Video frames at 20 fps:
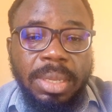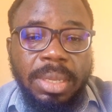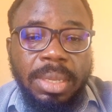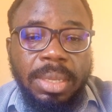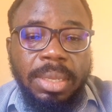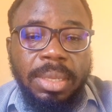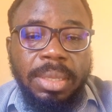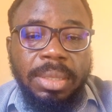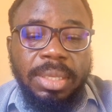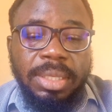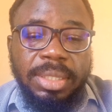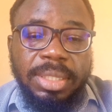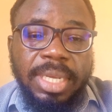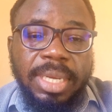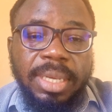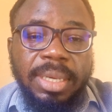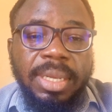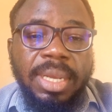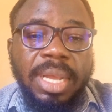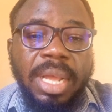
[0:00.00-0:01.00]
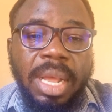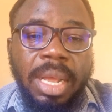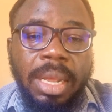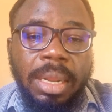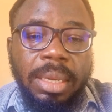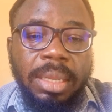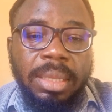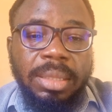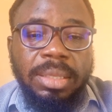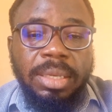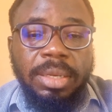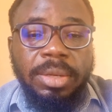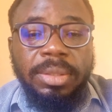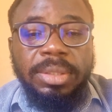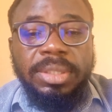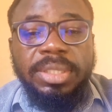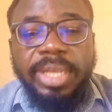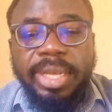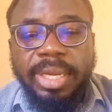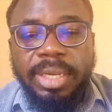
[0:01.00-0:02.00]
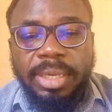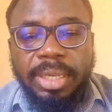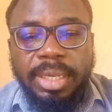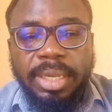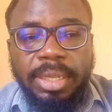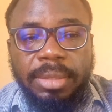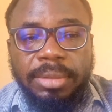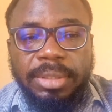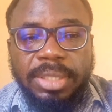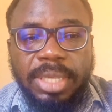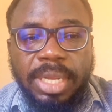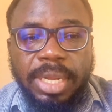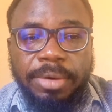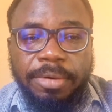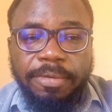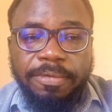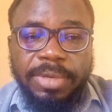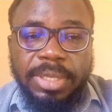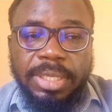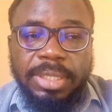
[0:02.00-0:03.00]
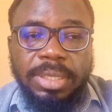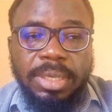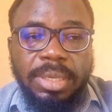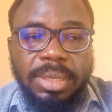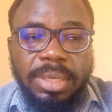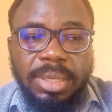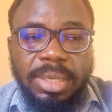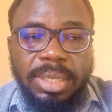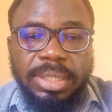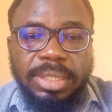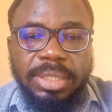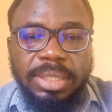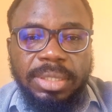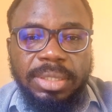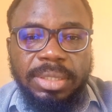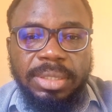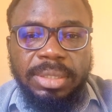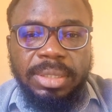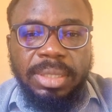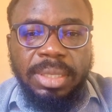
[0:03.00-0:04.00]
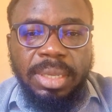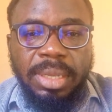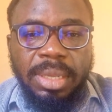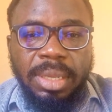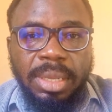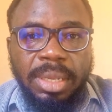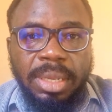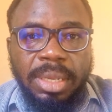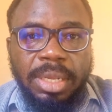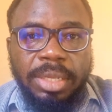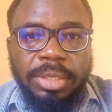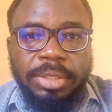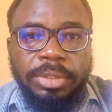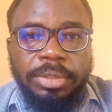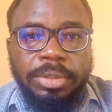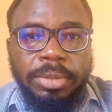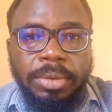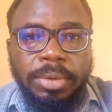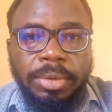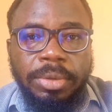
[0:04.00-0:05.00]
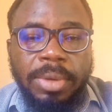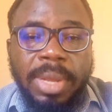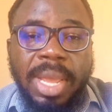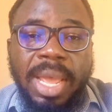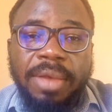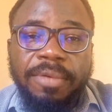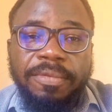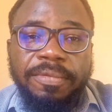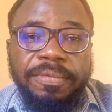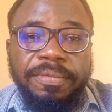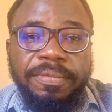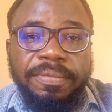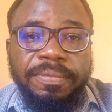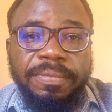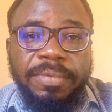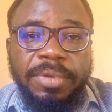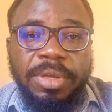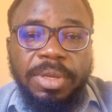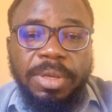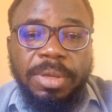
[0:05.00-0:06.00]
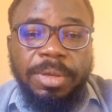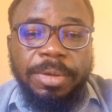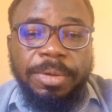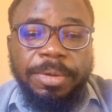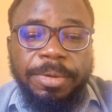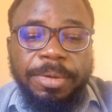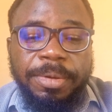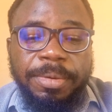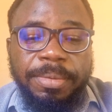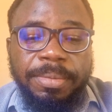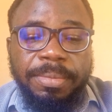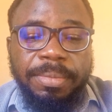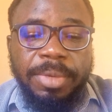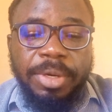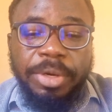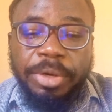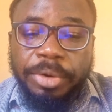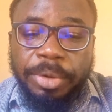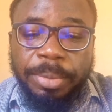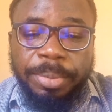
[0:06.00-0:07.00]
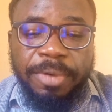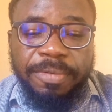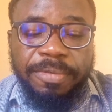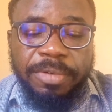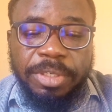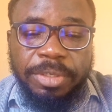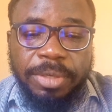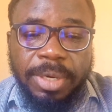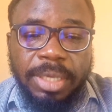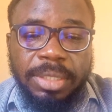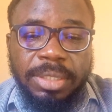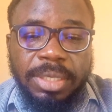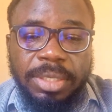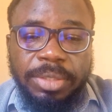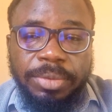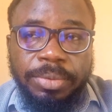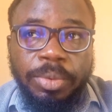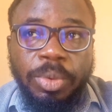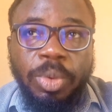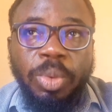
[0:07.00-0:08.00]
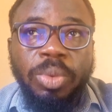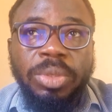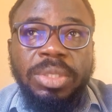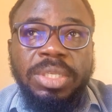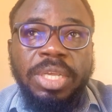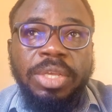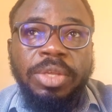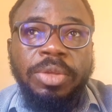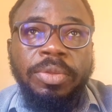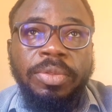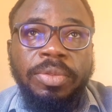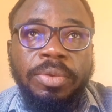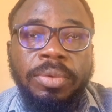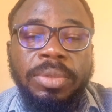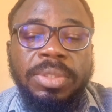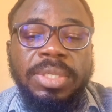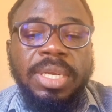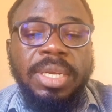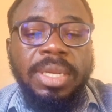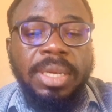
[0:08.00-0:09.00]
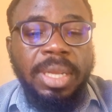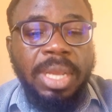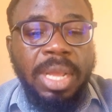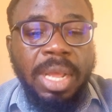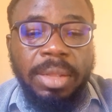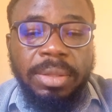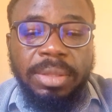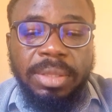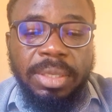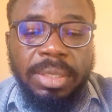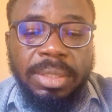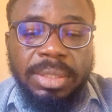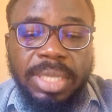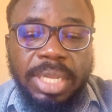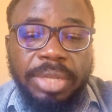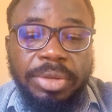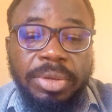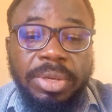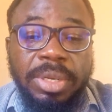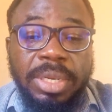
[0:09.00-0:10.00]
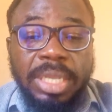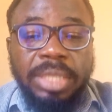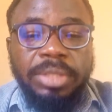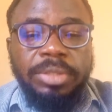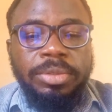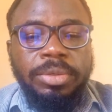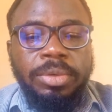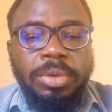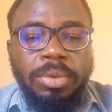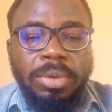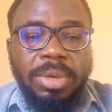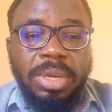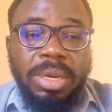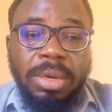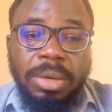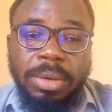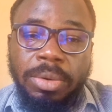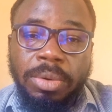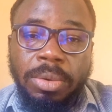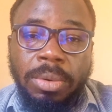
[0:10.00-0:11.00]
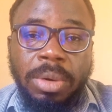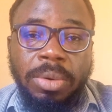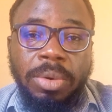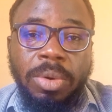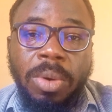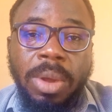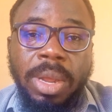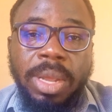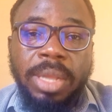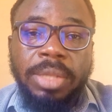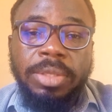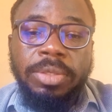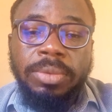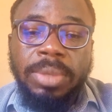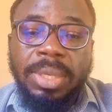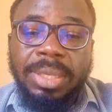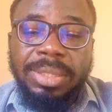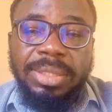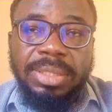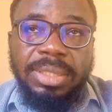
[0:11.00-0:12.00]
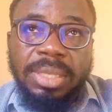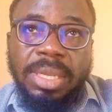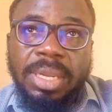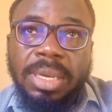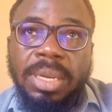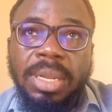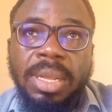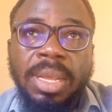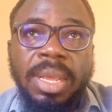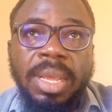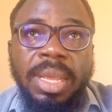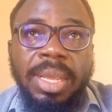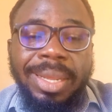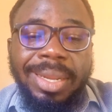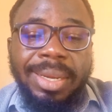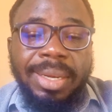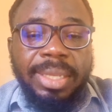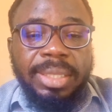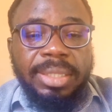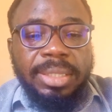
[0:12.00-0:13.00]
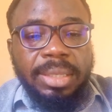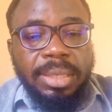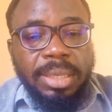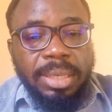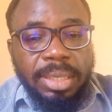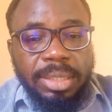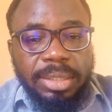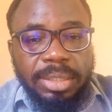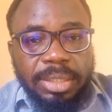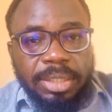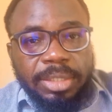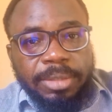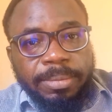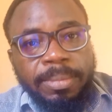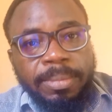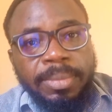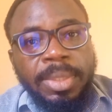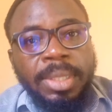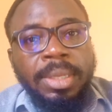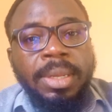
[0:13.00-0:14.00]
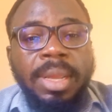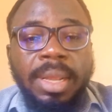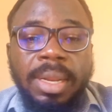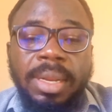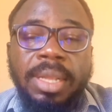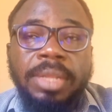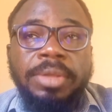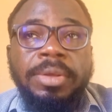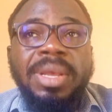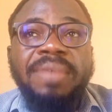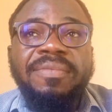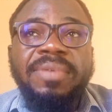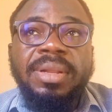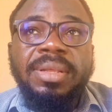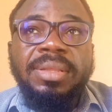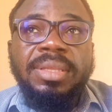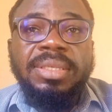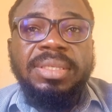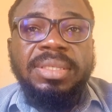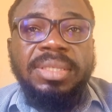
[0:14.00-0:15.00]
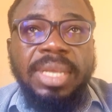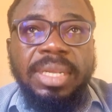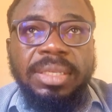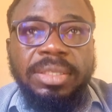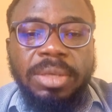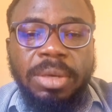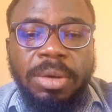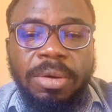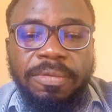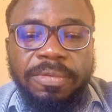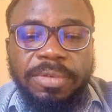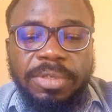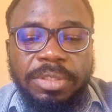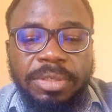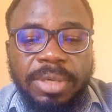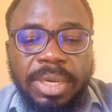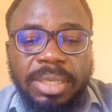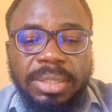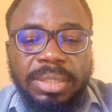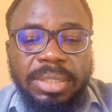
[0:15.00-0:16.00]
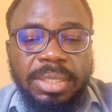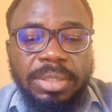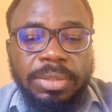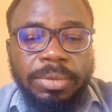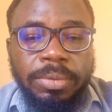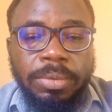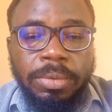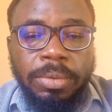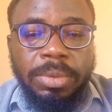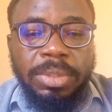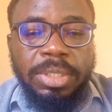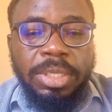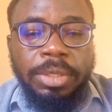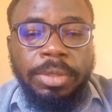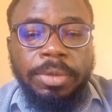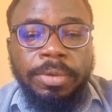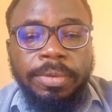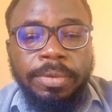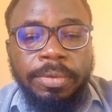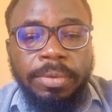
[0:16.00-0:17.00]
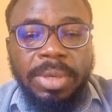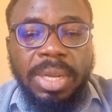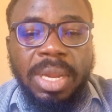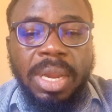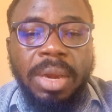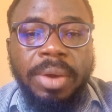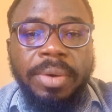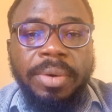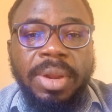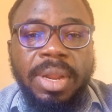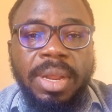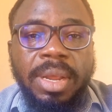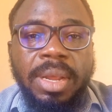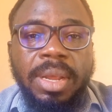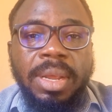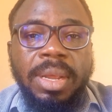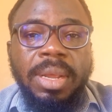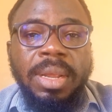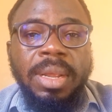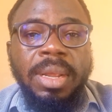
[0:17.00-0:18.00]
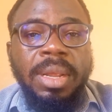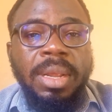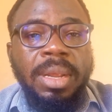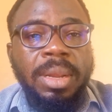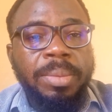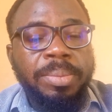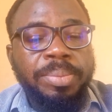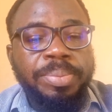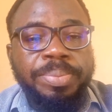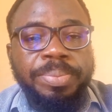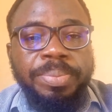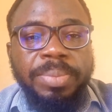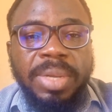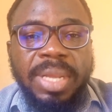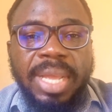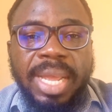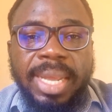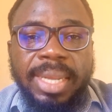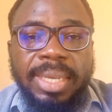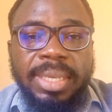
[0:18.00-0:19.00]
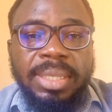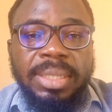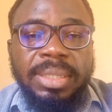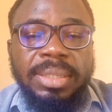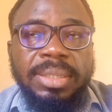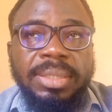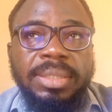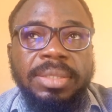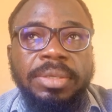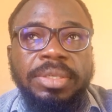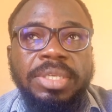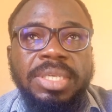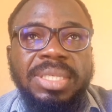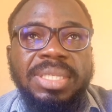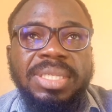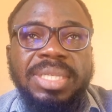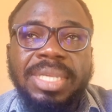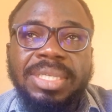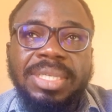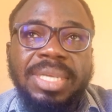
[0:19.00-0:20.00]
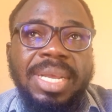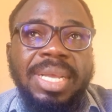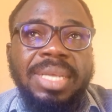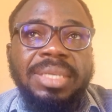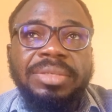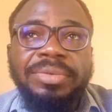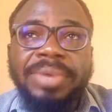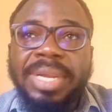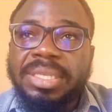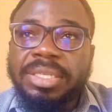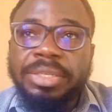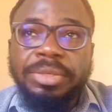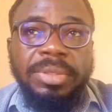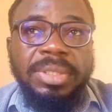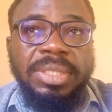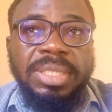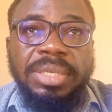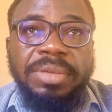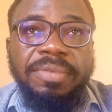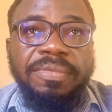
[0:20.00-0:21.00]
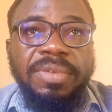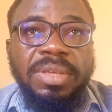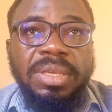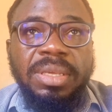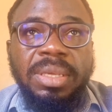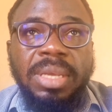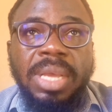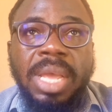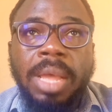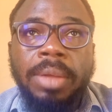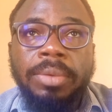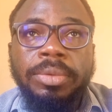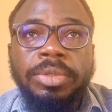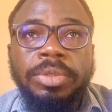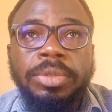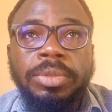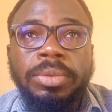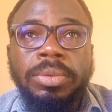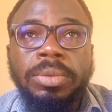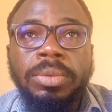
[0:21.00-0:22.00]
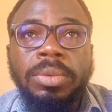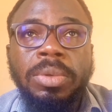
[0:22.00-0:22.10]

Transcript: the technical and the non-technical side of data analytics. And so you have a group of instructors who will take you through technical things that you need to know, that you are required to understand in data analytics. And then you have another set of instructors who will take you through career guidance, such as writing your CV, how to